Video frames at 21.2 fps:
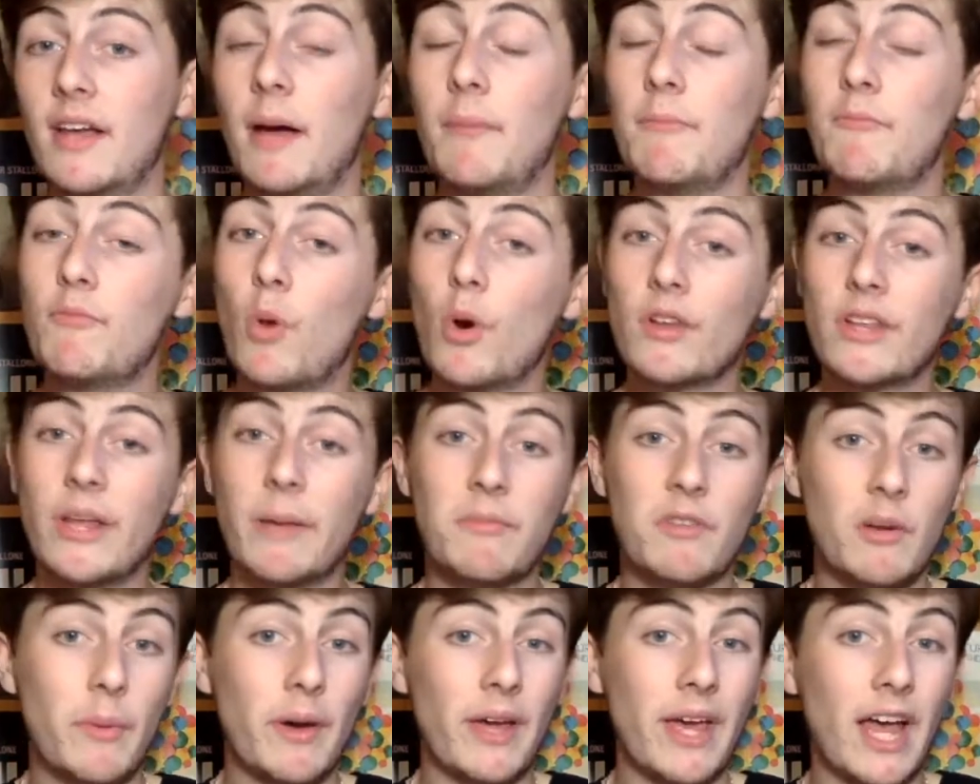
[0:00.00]
I'm more tempted
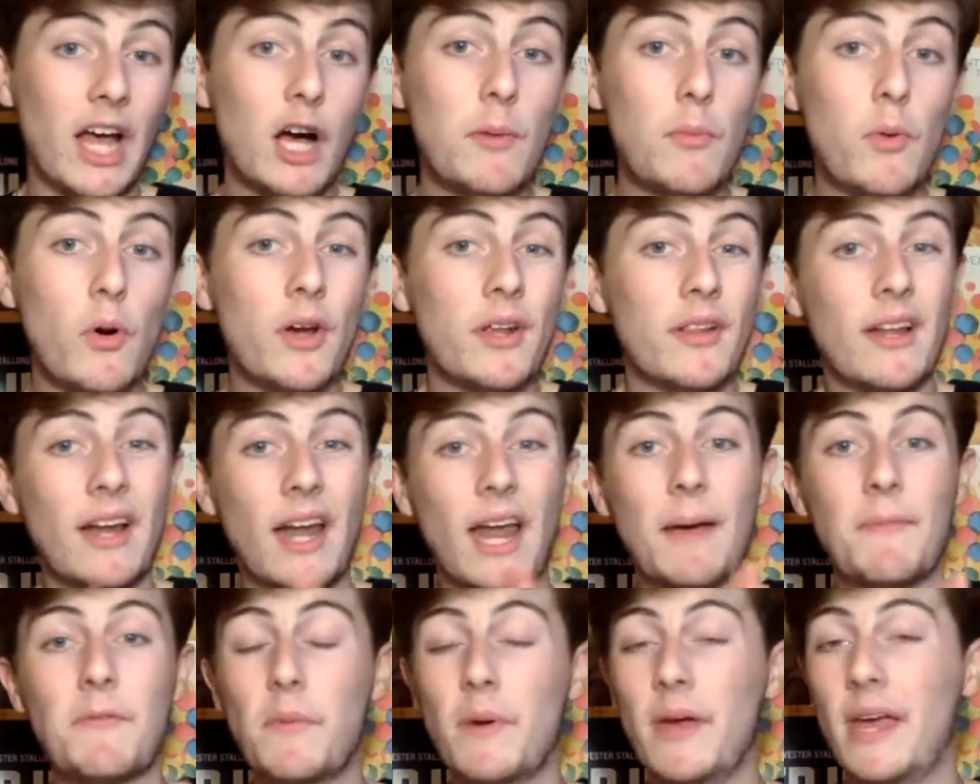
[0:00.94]
to buy Hellboy than I
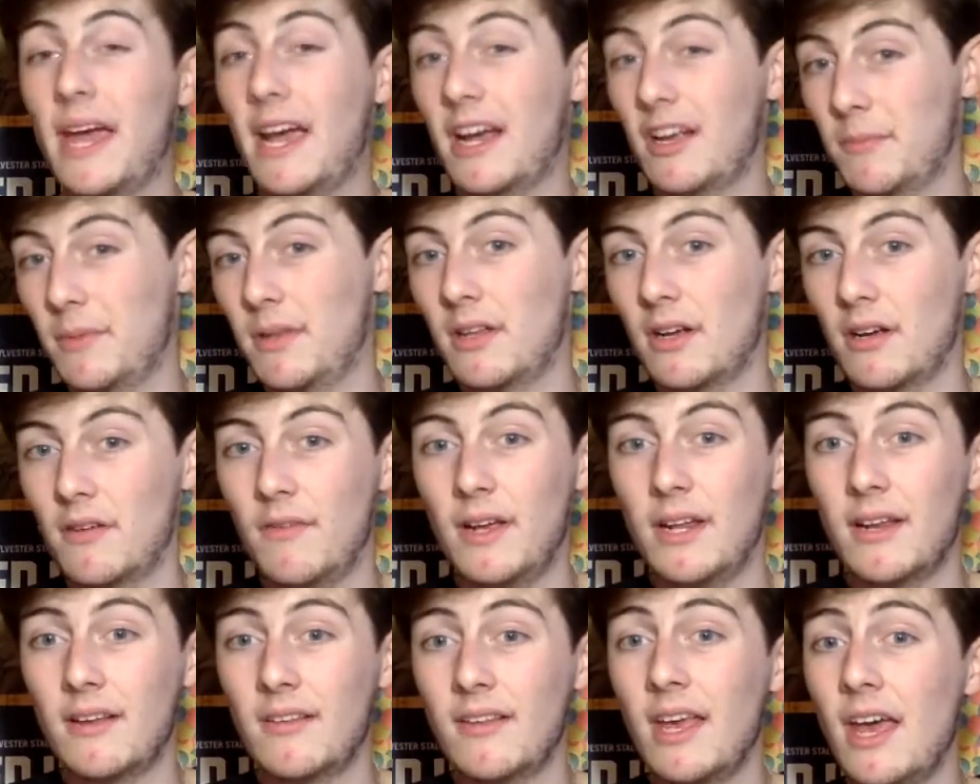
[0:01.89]
am to buy X-Men Dark
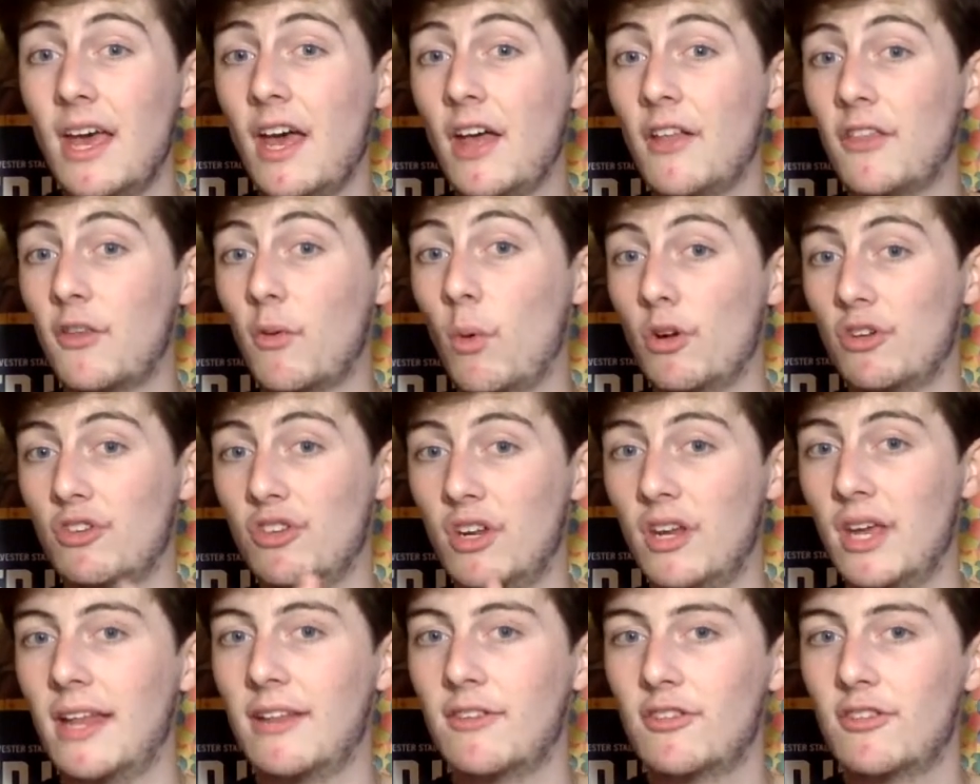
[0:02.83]
Phoenix to watch it again.